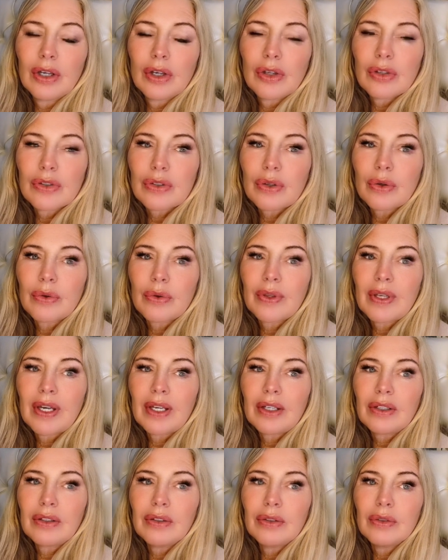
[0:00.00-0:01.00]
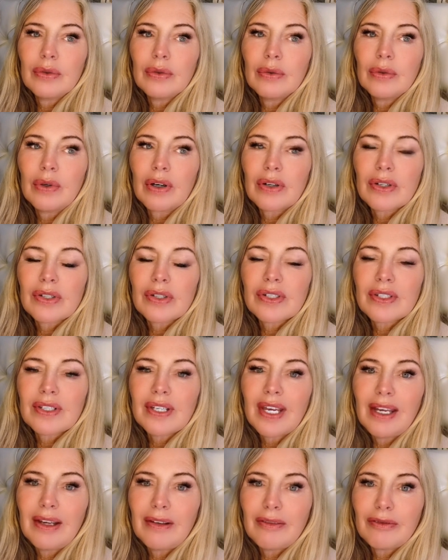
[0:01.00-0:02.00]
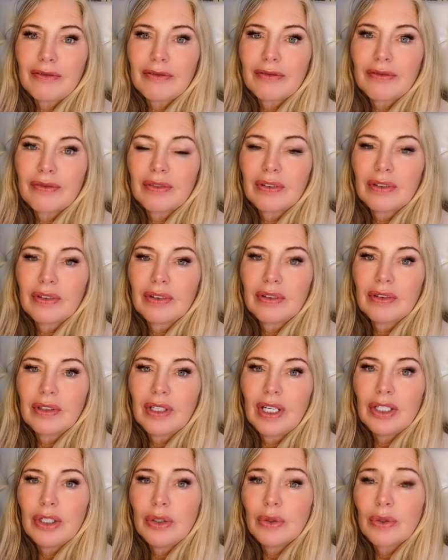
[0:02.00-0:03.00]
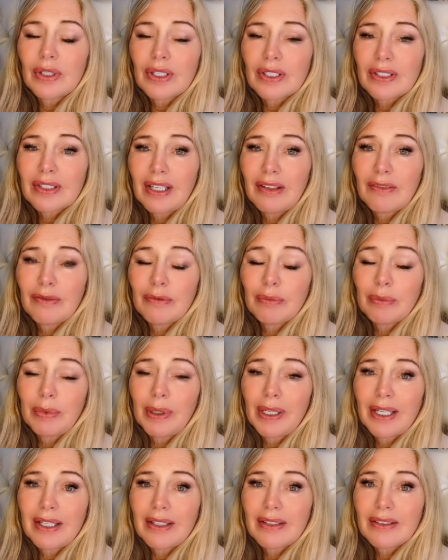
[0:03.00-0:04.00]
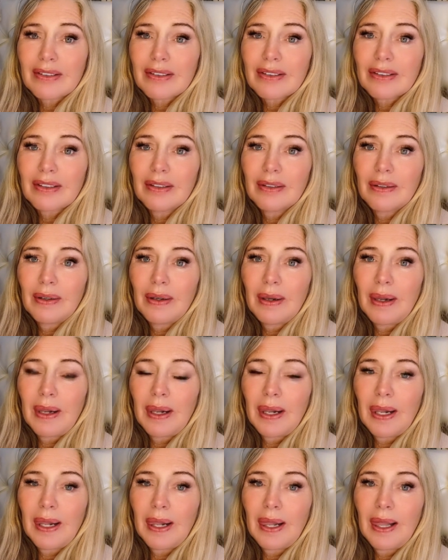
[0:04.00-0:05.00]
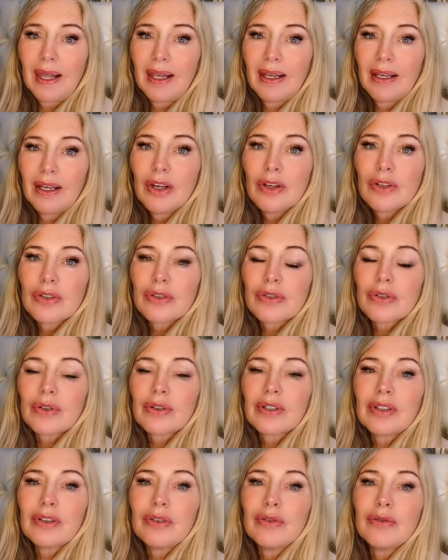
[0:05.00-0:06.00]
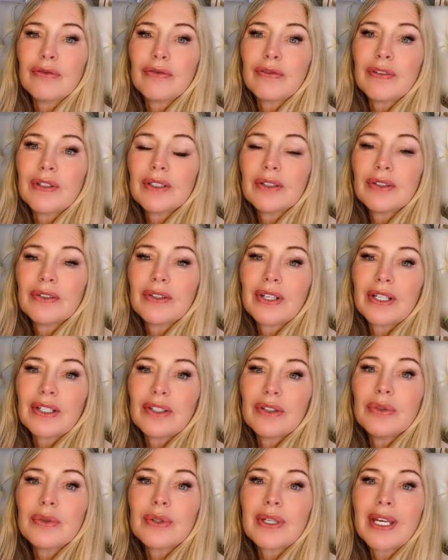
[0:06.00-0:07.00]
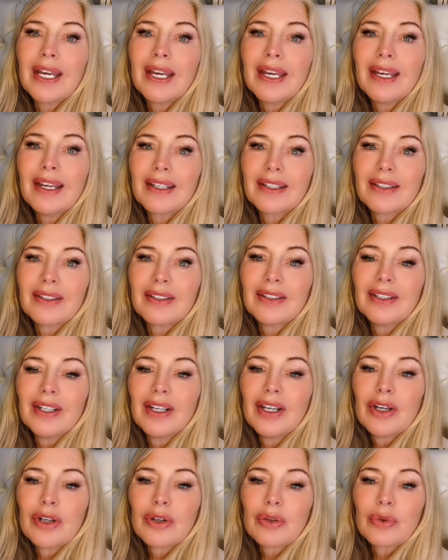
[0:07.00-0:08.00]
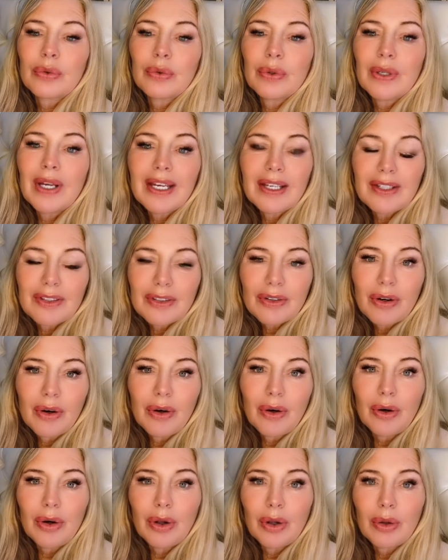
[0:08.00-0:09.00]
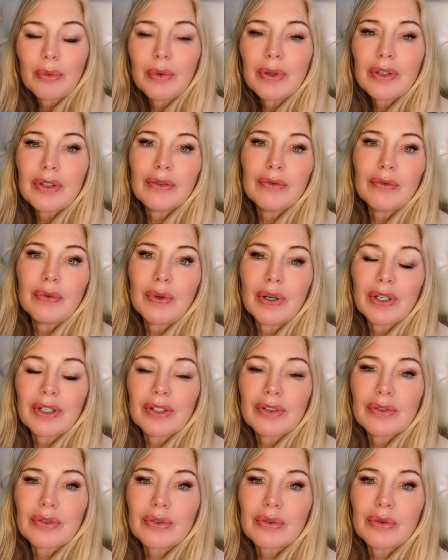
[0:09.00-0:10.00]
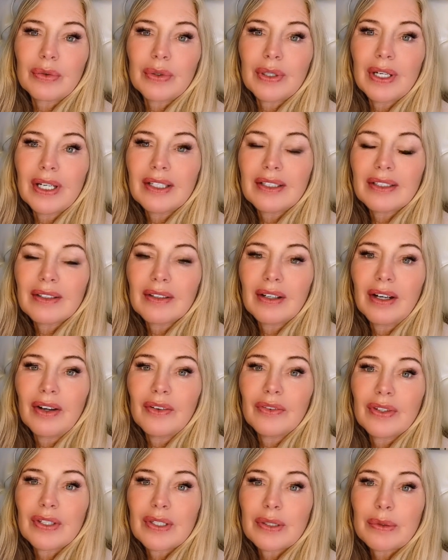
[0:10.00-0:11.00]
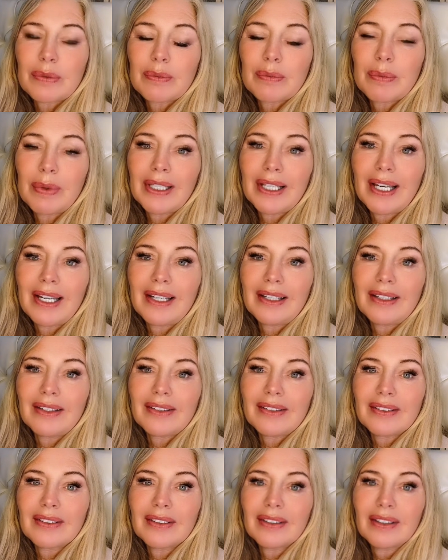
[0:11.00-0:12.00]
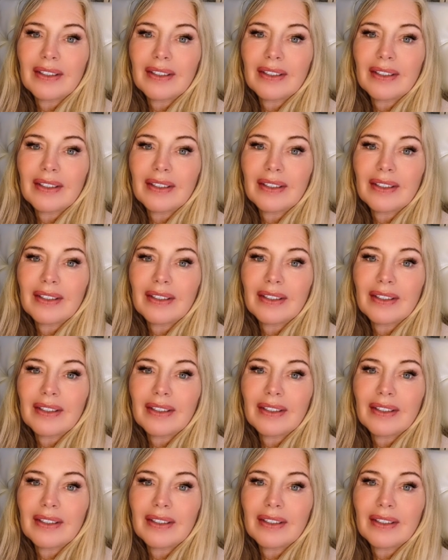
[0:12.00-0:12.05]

so that you are safe and you're in a safe place so that you feel that you can create all what you have wanted to create on this planet,